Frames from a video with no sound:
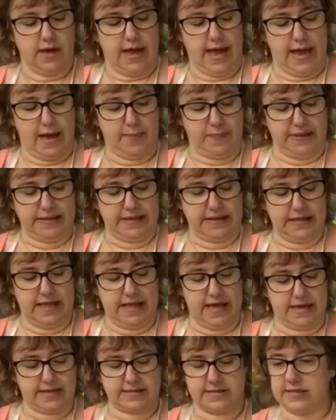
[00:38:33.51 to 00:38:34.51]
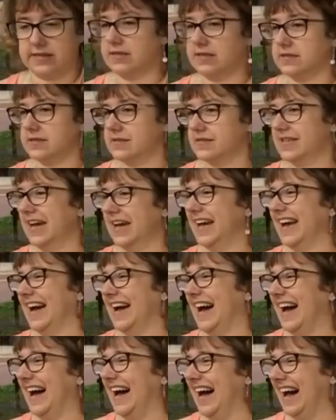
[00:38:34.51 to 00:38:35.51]
happy little accidents.
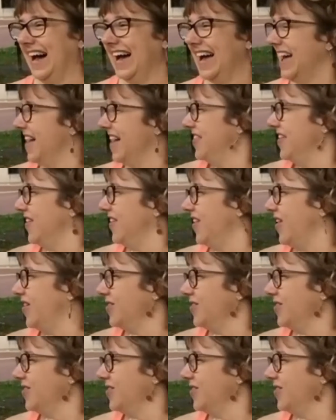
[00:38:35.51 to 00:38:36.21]
There